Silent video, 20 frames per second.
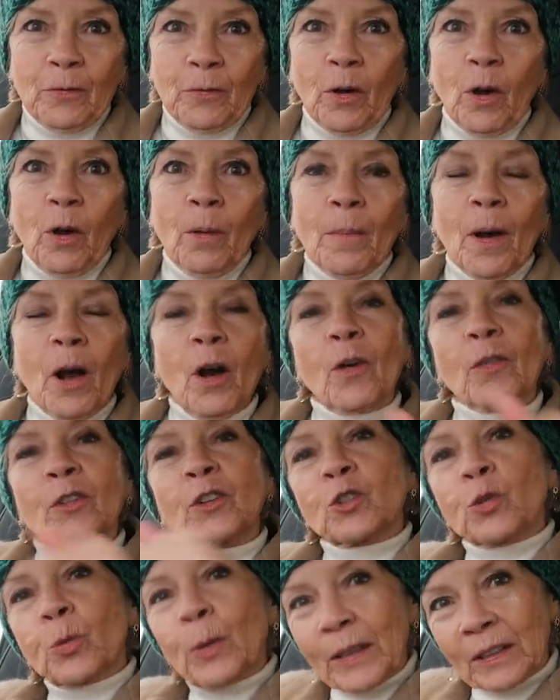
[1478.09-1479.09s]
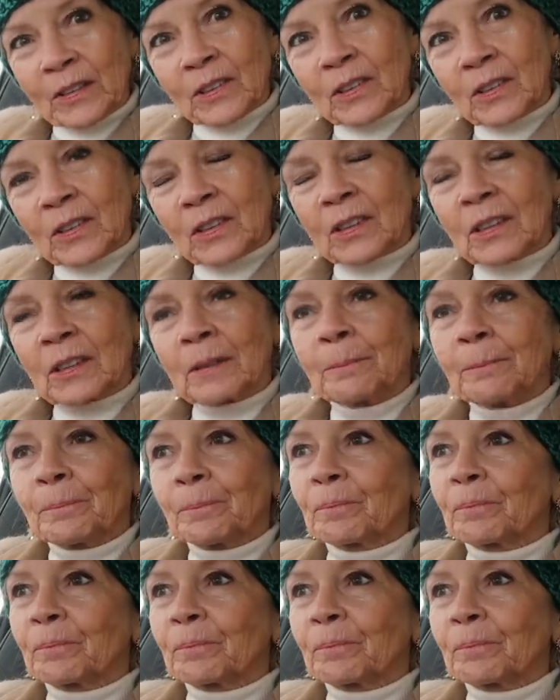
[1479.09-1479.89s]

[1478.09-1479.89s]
from are the twists.